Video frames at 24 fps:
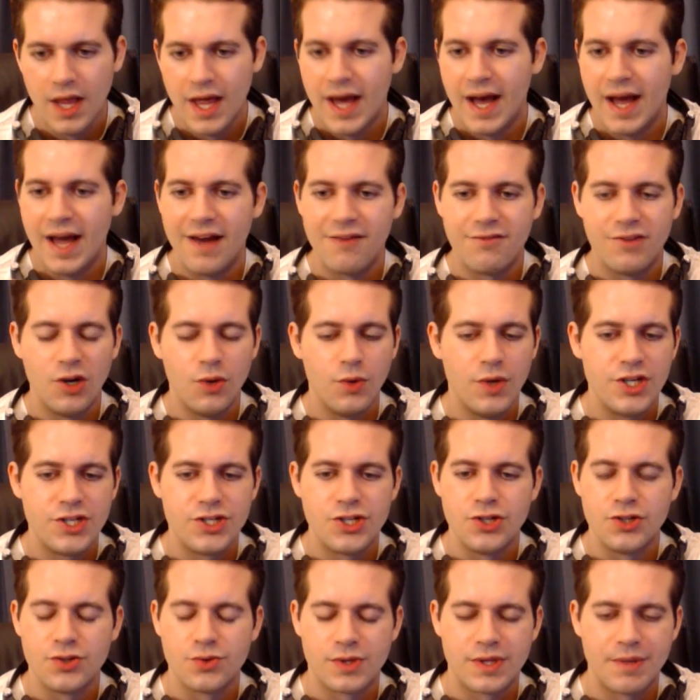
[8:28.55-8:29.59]
I have no
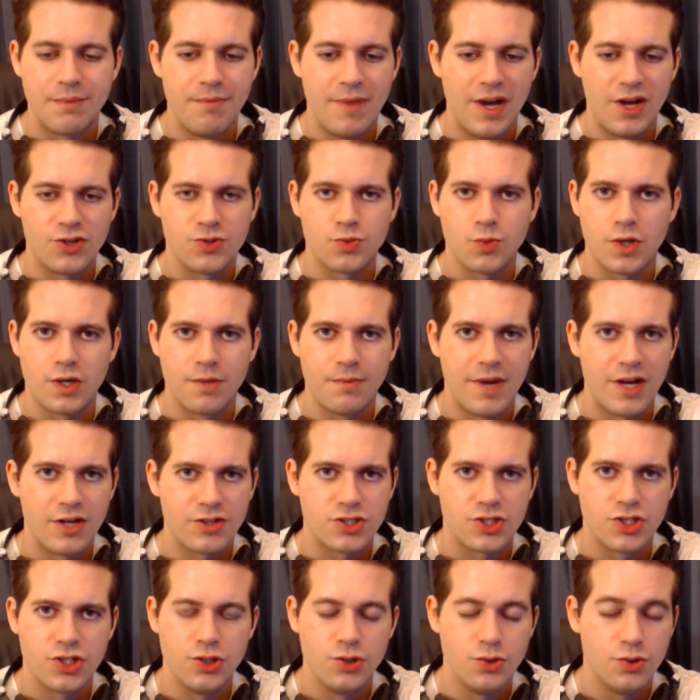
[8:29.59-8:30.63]
issues with the mouse 1 or mouse
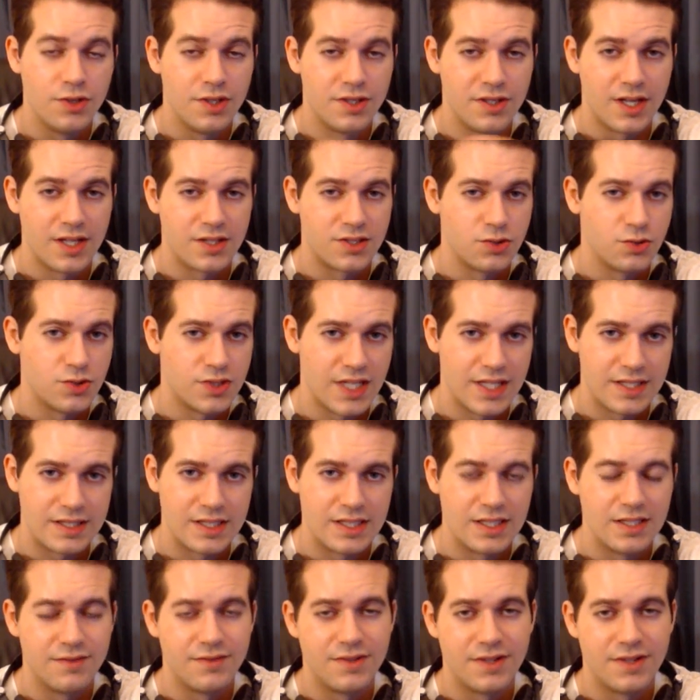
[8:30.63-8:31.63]
2. They're not too sensitive.